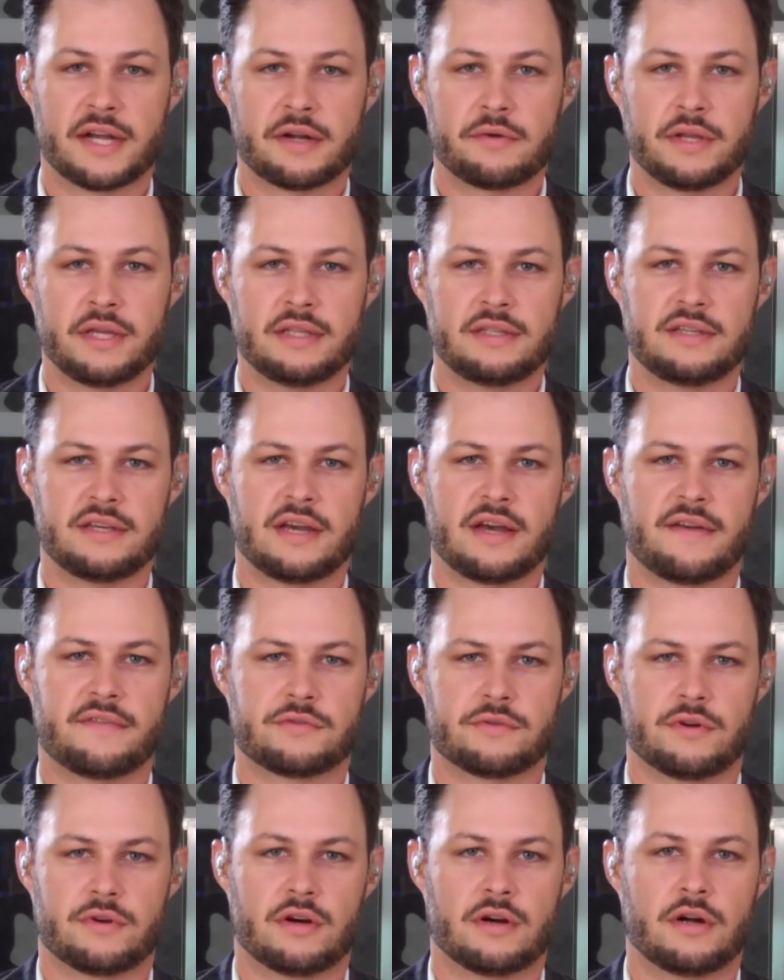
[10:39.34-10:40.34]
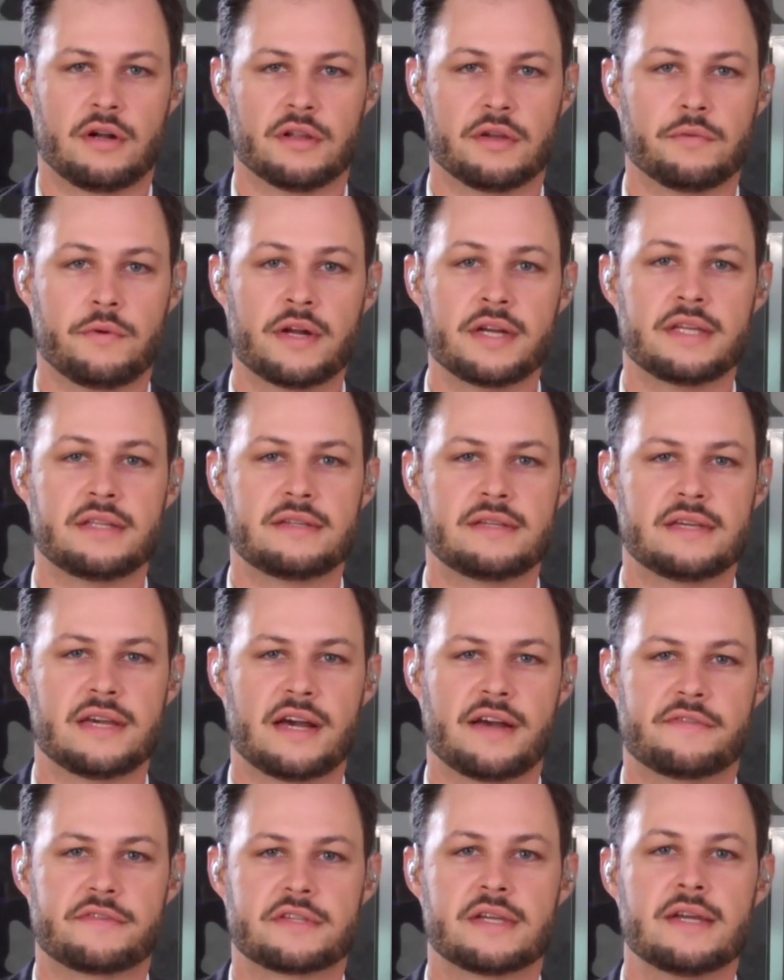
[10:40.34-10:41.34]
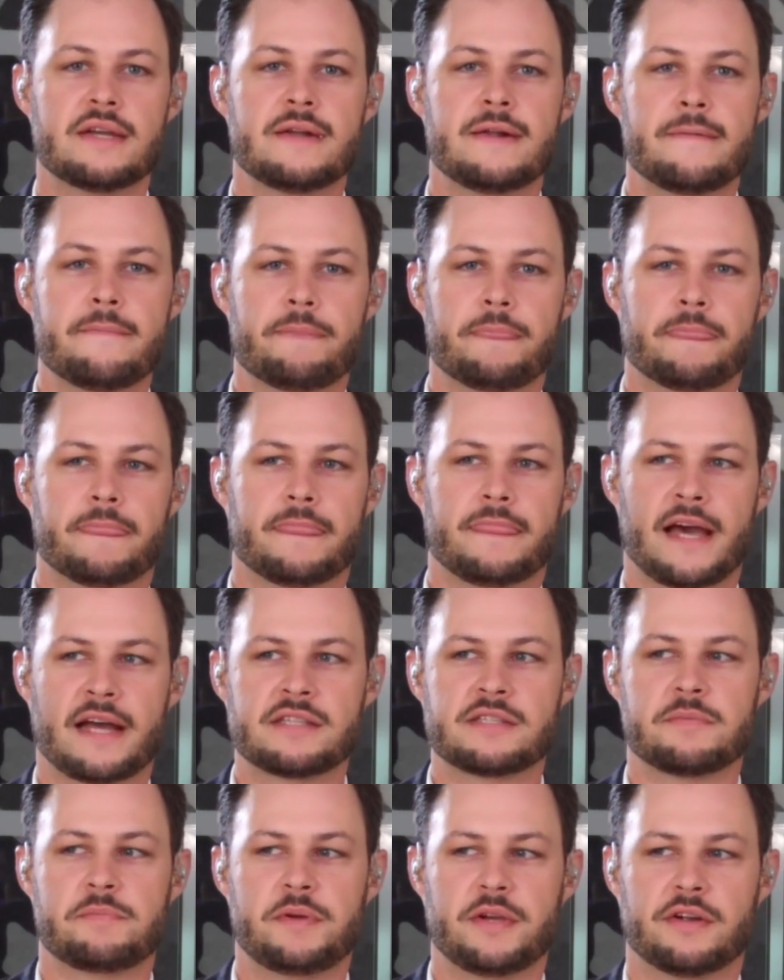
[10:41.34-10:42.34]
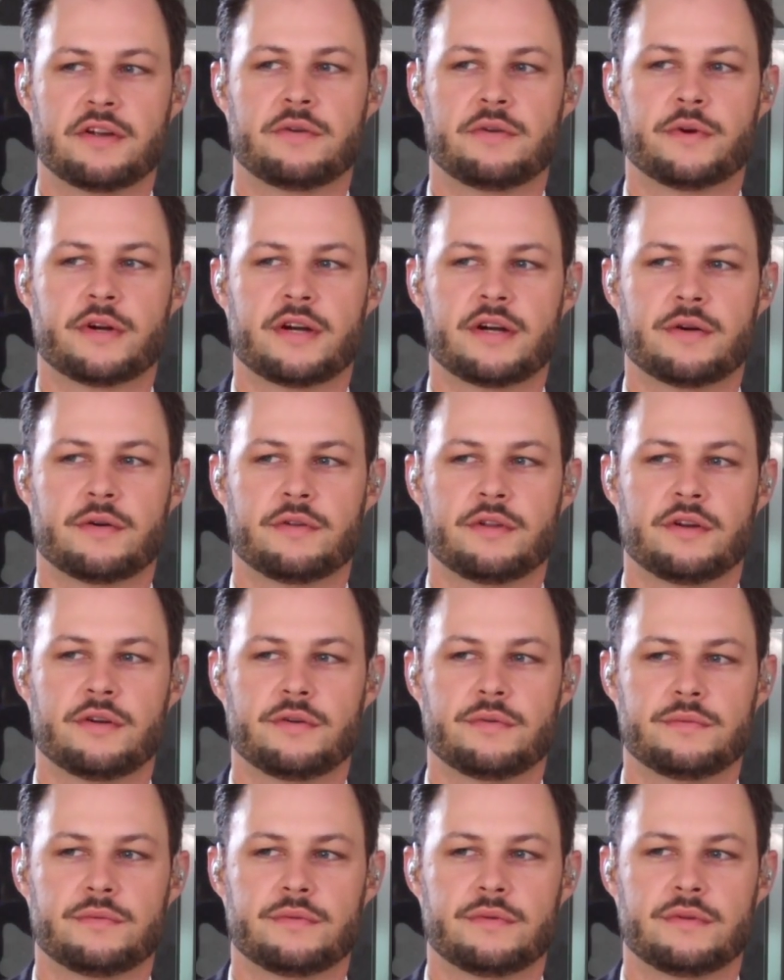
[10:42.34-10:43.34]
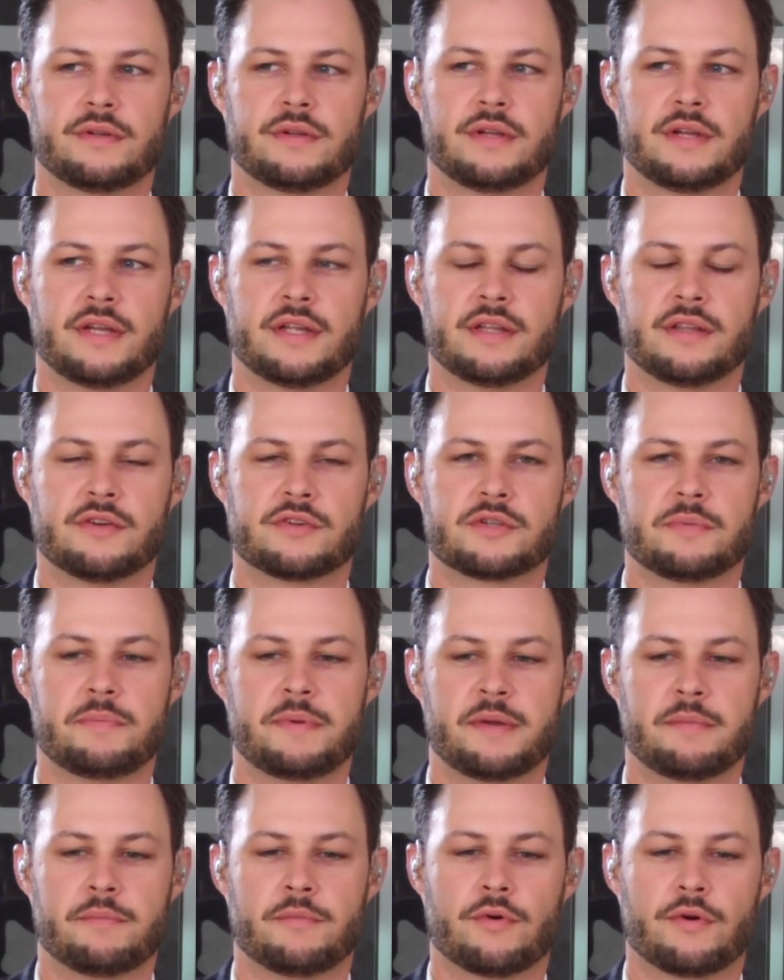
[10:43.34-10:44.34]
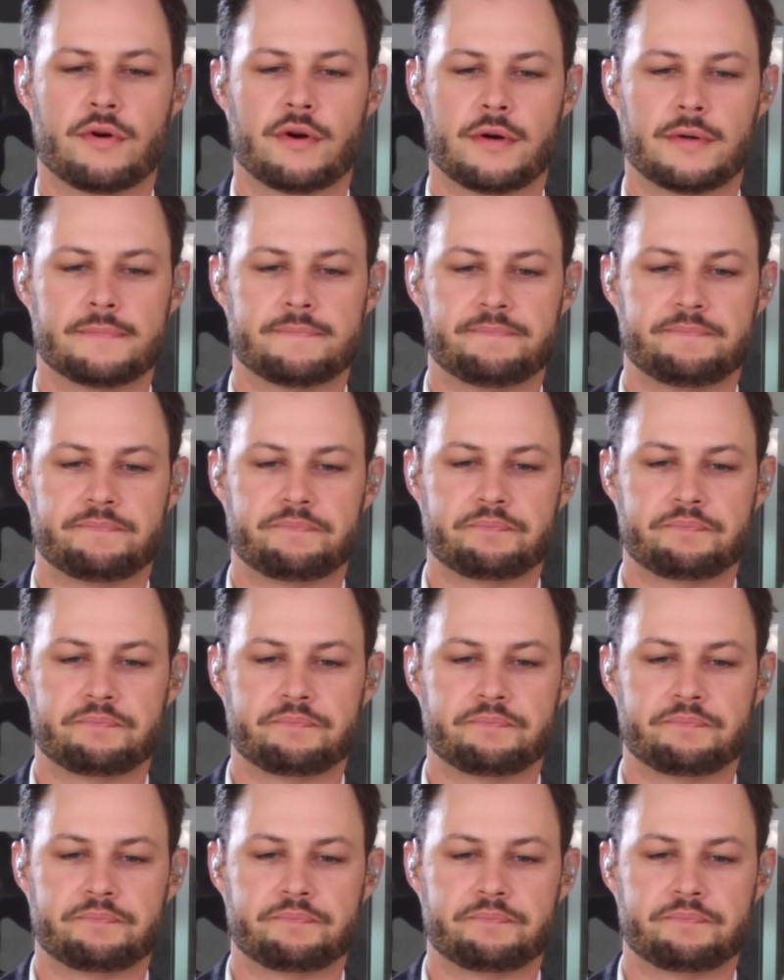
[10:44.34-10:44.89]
equity ETFs or our all-in-one ETFs, that's a period where there's a bit more,